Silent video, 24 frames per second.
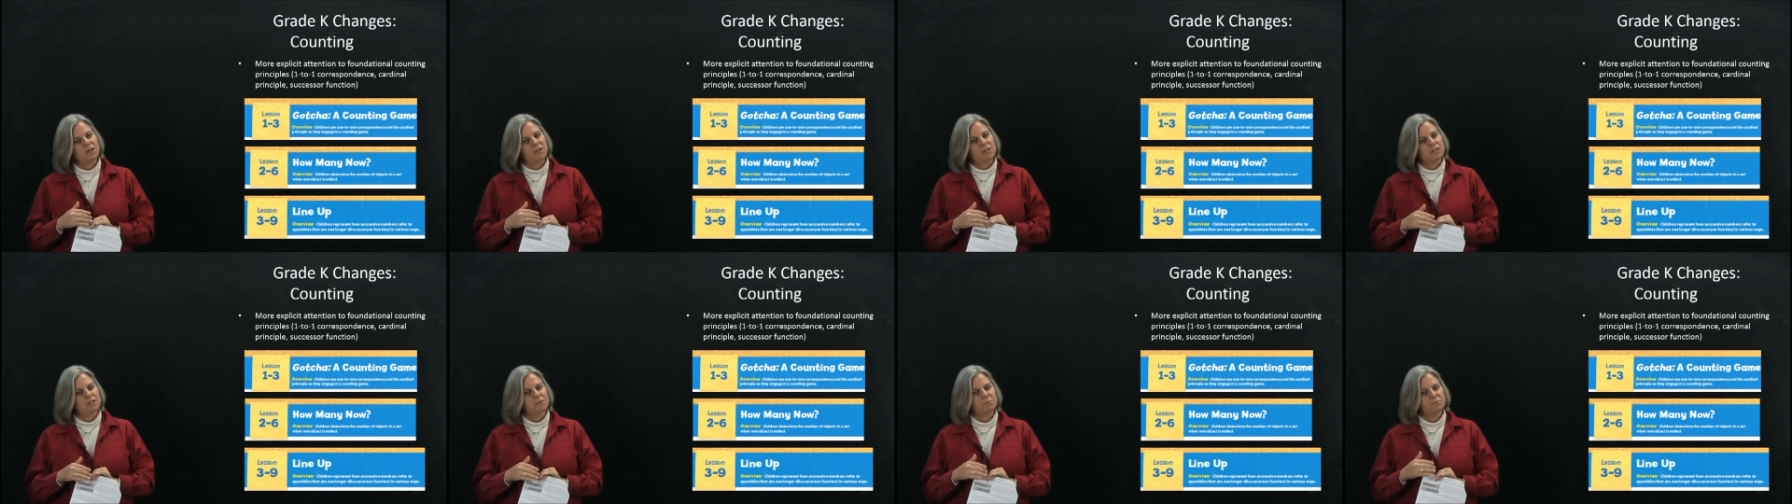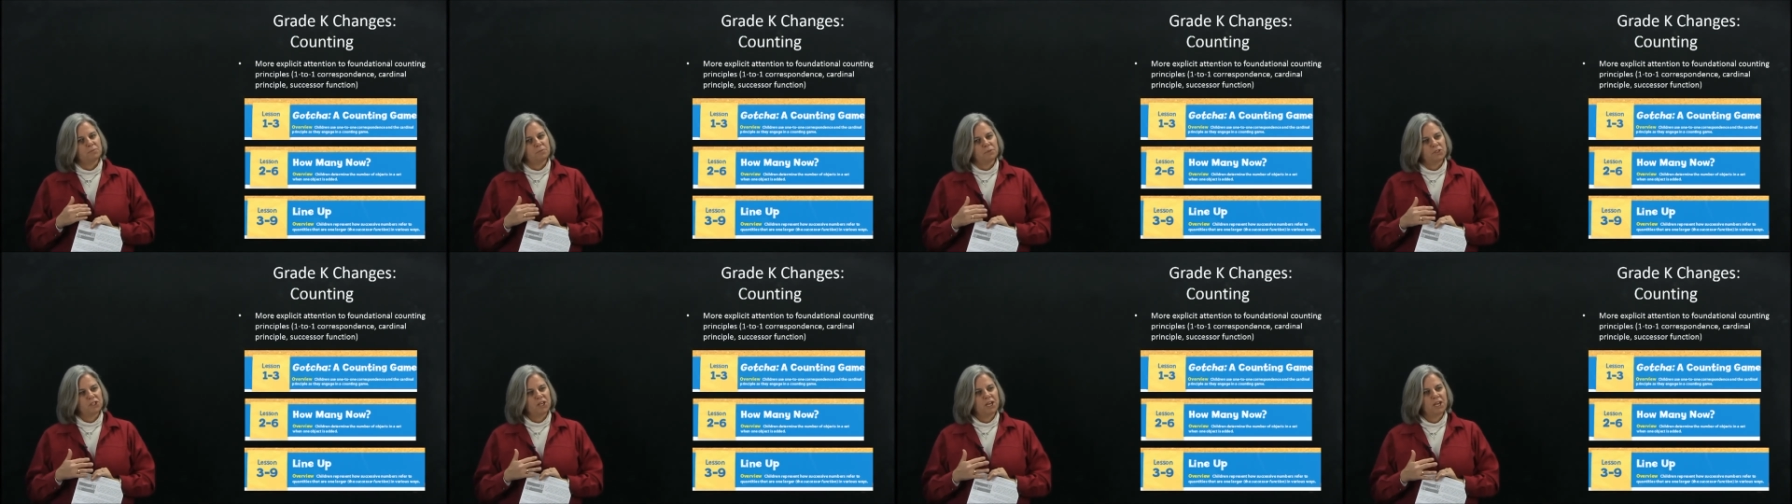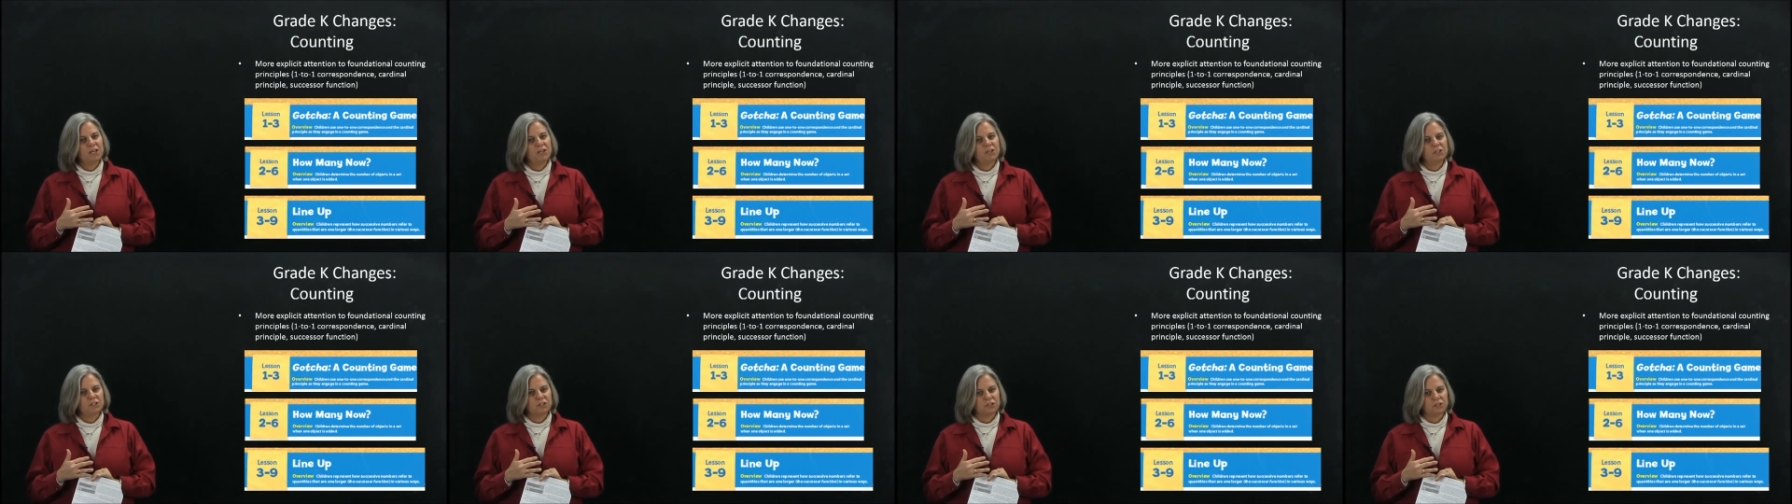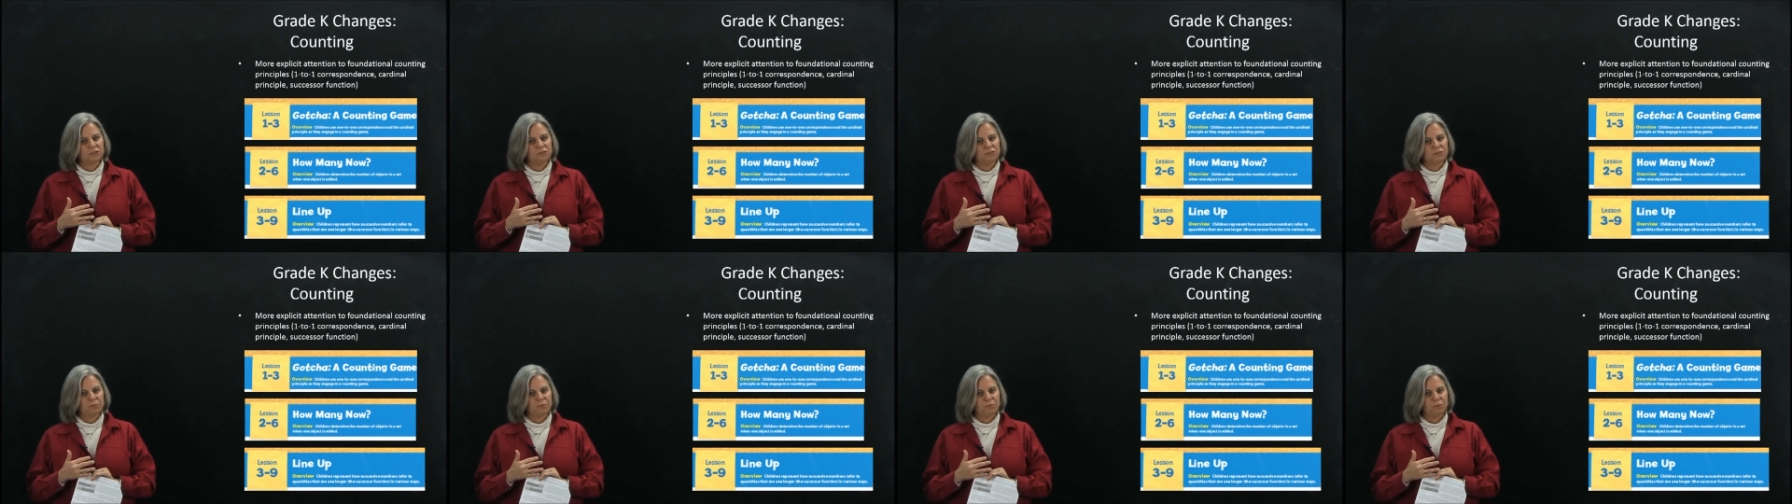some
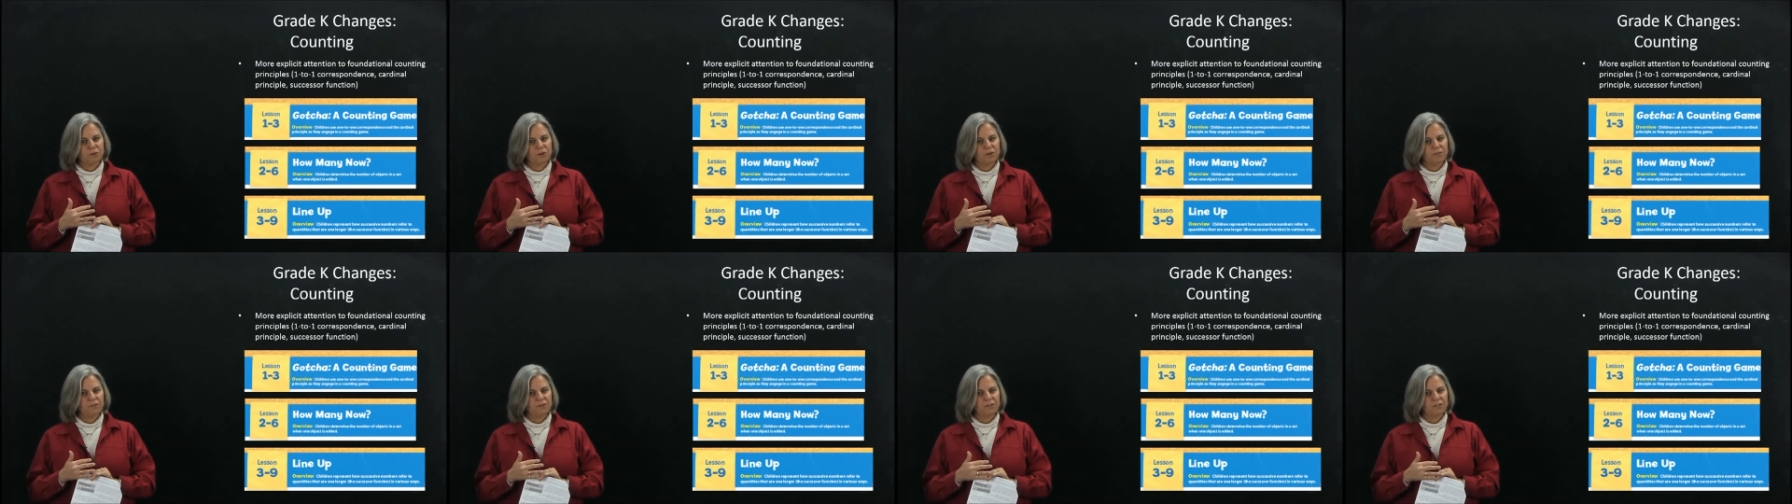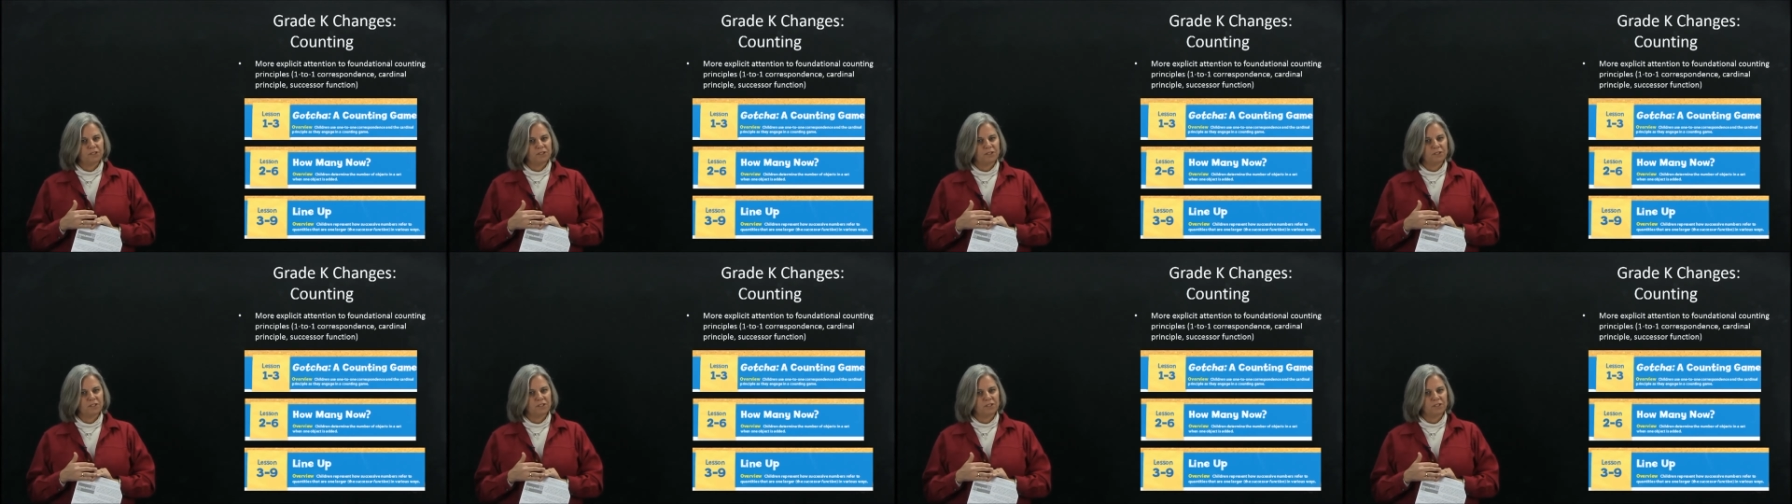changes from previous